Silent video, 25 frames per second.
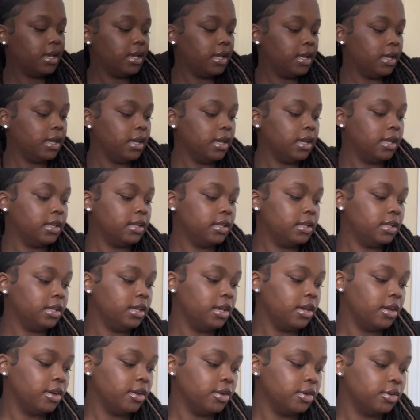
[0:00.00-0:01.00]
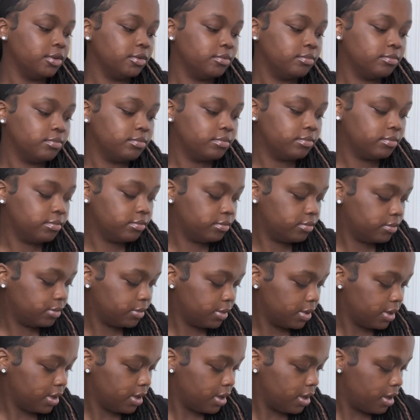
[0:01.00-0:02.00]
And yeah,
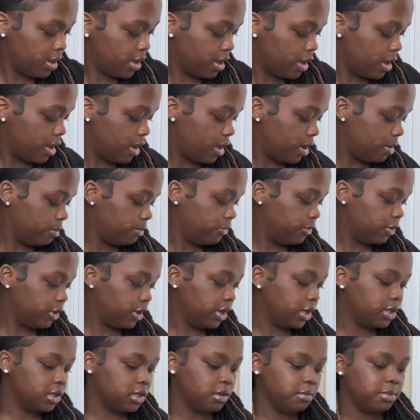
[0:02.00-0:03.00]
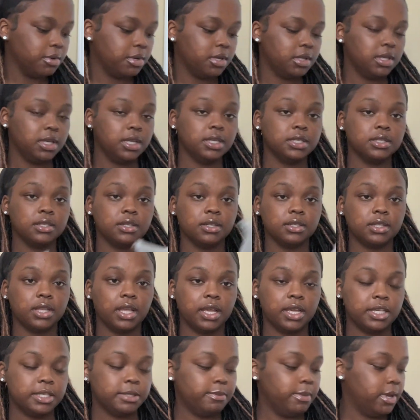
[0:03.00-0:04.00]
I'm forgetting to put these little
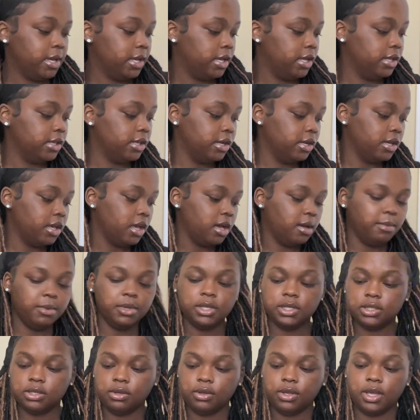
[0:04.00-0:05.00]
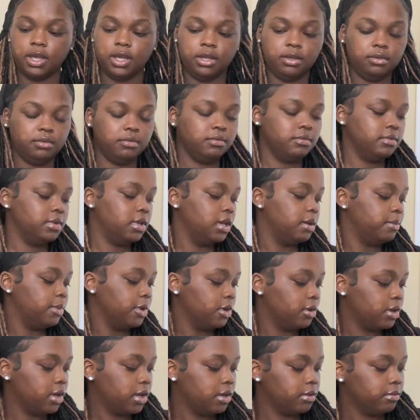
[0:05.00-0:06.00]
things back in there, y'all, but it's okay. It'll be
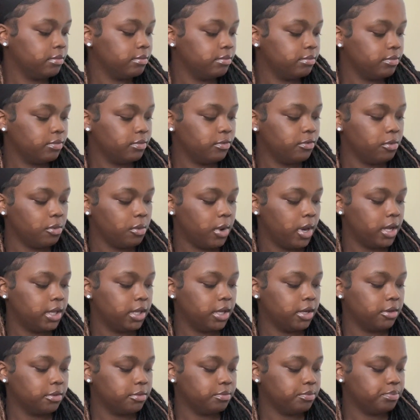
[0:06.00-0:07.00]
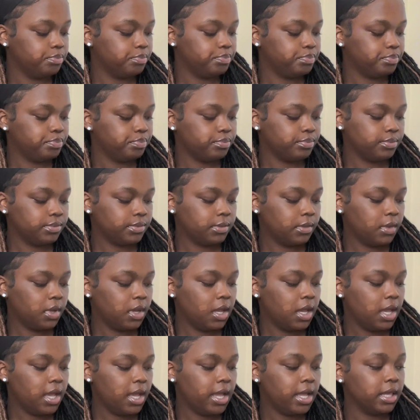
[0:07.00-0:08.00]
okay for right
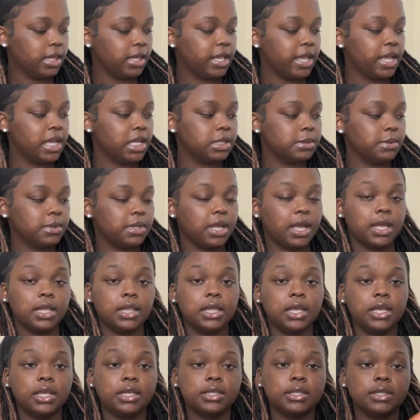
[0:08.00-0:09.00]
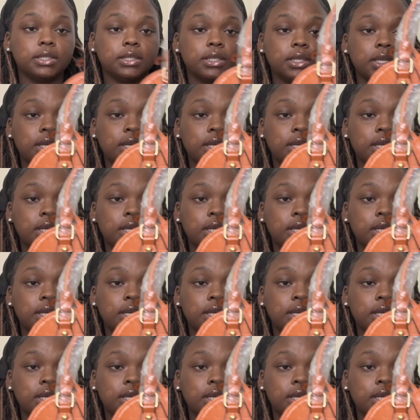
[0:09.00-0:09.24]
now. And last but not least,